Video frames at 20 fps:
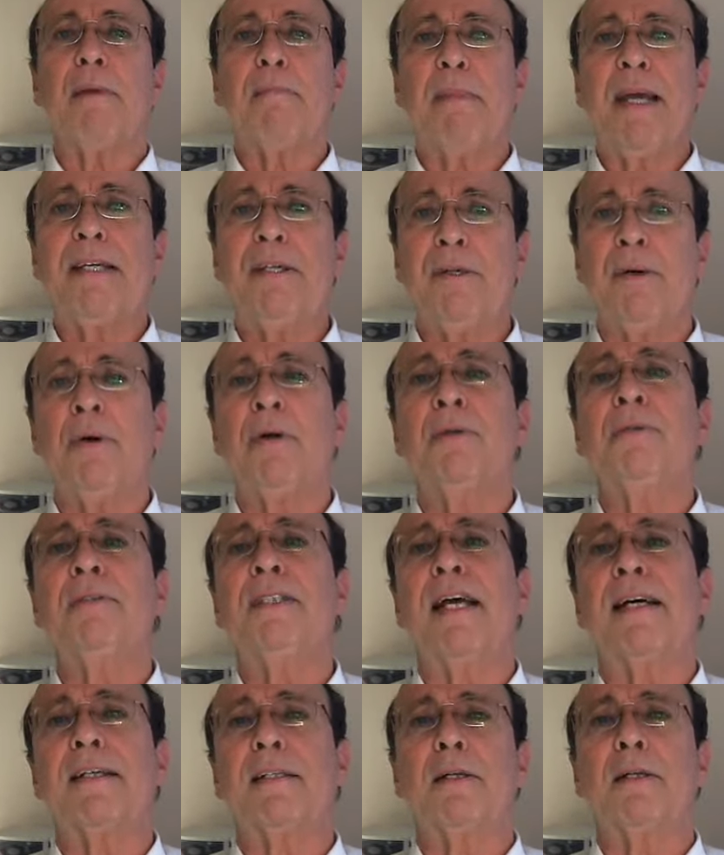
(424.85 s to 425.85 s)
Make your own
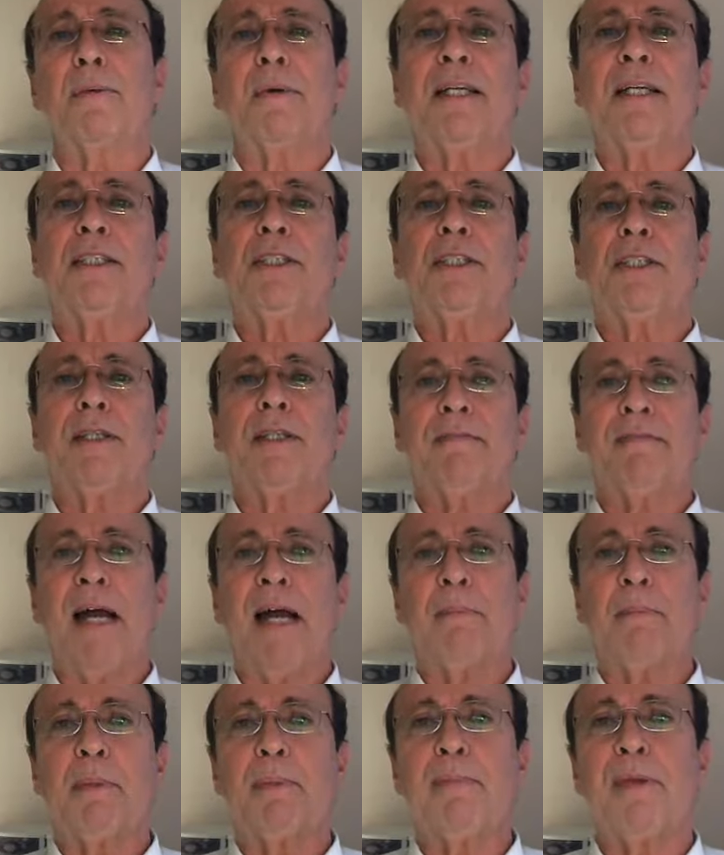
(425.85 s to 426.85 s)
declaration of
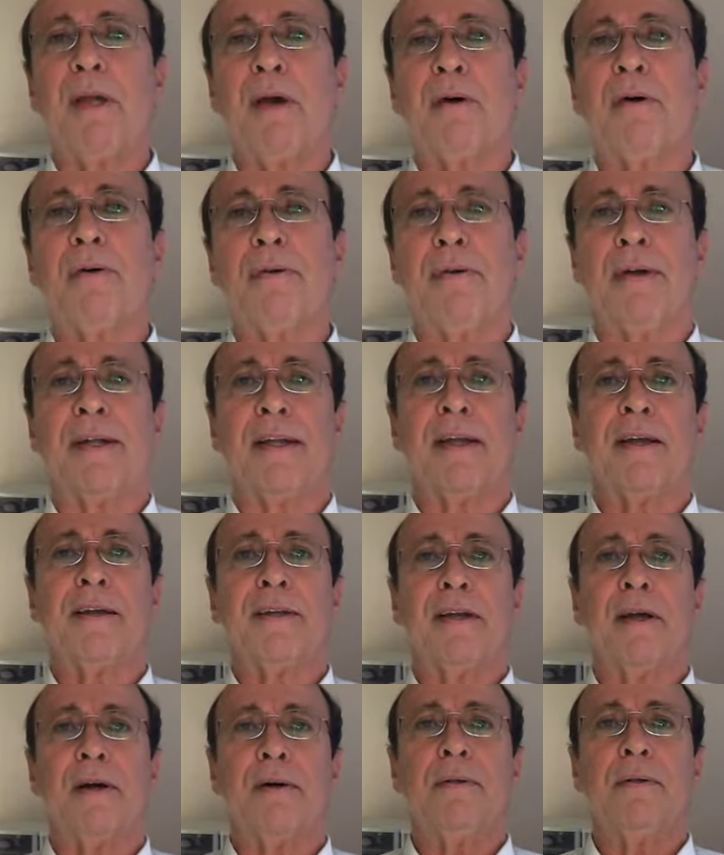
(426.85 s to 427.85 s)
Namum Myoho Renge
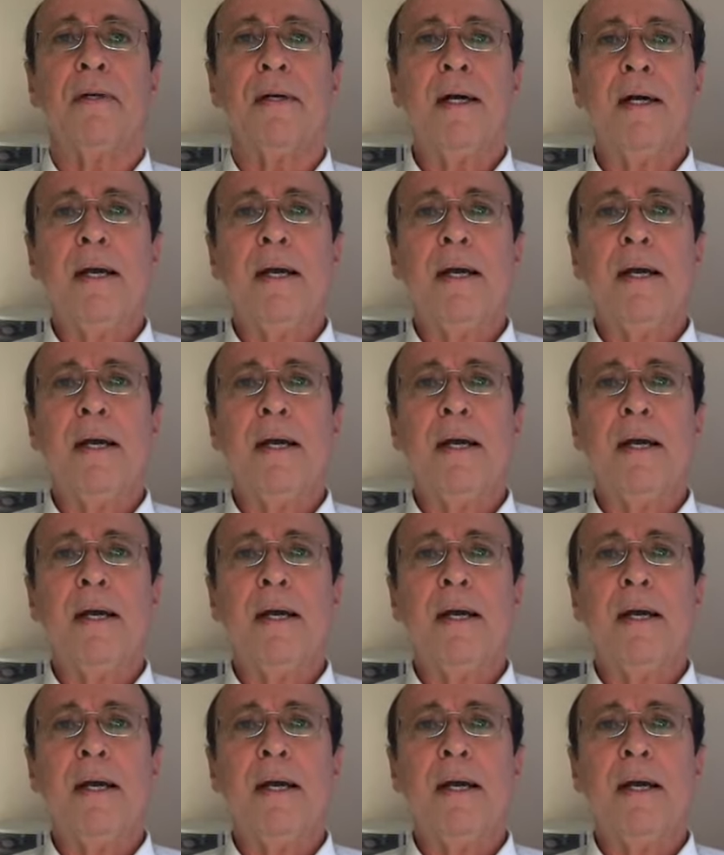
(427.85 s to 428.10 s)
Kyo.